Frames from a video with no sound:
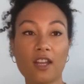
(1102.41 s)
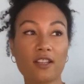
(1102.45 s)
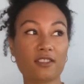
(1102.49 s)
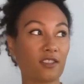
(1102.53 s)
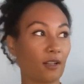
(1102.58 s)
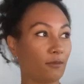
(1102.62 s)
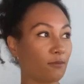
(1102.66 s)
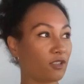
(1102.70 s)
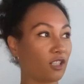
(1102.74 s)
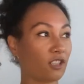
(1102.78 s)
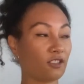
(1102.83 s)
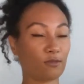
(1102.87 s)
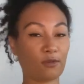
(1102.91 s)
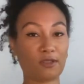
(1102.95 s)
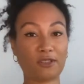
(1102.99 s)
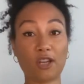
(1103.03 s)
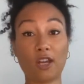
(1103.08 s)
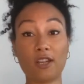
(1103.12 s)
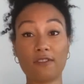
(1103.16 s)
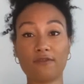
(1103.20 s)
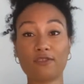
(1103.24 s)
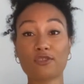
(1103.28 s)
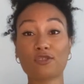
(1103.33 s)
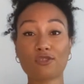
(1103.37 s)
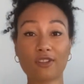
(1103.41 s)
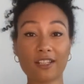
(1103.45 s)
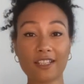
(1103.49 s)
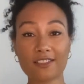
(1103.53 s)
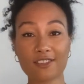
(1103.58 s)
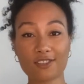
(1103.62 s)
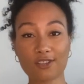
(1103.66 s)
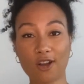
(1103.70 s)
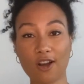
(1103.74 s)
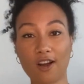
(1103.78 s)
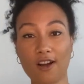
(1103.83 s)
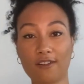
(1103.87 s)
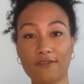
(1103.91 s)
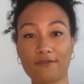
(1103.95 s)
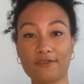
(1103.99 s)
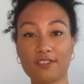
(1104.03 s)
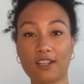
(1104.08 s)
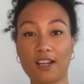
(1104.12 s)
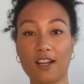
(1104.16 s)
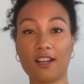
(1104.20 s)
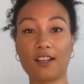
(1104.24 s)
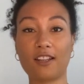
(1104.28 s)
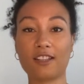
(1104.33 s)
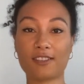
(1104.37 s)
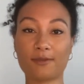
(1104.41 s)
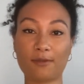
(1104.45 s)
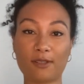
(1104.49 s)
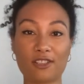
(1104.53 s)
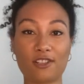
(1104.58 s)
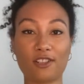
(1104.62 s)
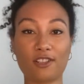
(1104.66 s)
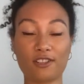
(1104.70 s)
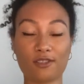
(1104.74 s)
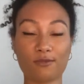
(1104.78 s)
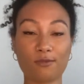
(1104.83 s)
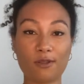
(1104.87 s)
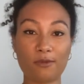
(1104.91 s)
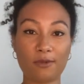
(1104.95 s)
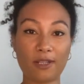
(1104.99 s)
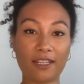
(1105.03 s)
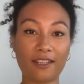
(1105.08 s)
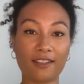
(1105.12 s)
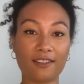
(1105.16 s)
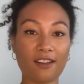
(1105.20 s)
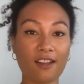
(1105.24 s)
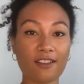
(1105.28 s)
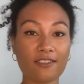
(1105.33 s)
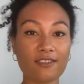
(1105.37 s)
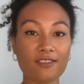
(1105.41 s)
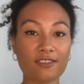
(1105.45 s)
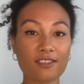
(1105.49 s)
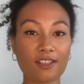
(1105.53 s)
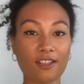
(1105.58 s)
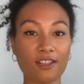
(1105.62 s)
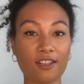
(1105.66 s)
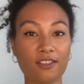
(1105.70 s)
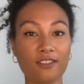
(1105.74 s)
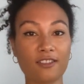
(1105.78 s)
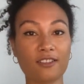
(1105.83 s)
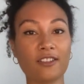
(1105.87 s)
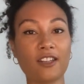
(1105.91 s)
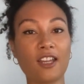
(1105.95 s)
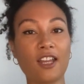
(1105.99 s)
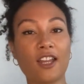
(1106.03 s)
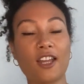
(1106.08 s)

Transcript: Sometimes we'd go for drinks after, especially because we were in London.